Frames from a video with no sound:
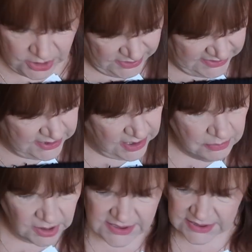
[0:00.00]
could see
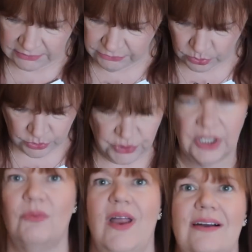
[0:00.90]
myself
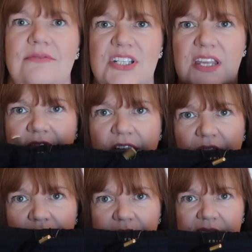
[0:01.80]
wandering around in
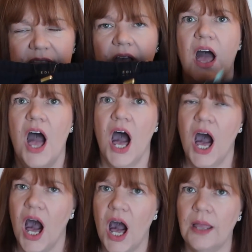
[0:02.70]
those.
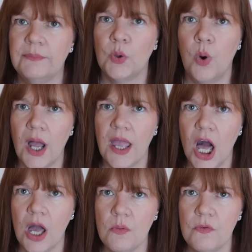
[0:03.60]
I'm quite
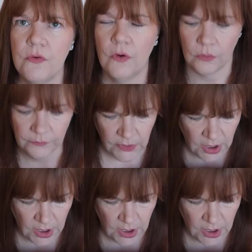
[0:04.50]
hopeful.